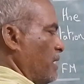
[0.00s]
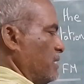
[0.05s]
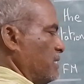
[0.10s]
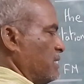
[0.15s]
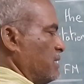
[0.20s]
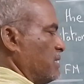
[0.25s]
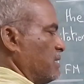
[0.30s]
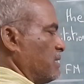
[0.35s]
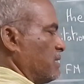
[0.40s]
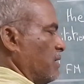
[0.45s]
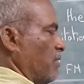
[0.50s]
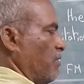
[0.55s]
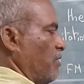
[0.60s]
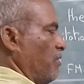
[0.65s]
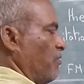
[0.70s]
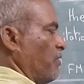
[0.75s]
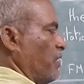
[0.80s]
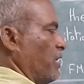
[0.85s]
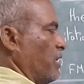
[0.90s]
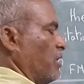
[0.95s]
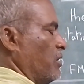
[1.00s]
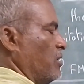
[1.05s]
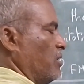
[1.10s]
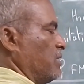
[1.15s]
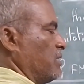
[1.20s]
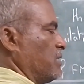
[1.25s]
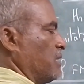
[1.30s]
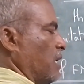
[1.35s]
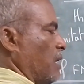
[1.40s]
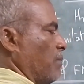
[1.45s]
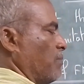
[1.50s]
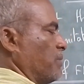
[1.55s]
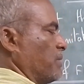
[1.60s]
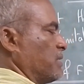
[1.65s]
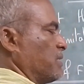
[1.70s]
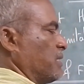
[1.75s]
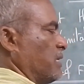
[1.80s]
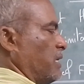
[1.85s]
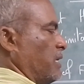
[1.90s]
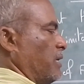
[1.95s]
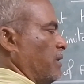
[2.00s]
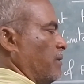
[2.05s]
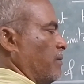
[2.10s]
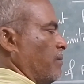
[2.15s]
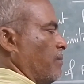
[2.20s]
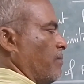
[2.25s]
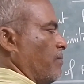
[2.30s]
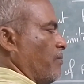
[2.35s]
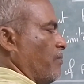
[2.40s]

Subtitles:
plus 75 kilohertz upper side.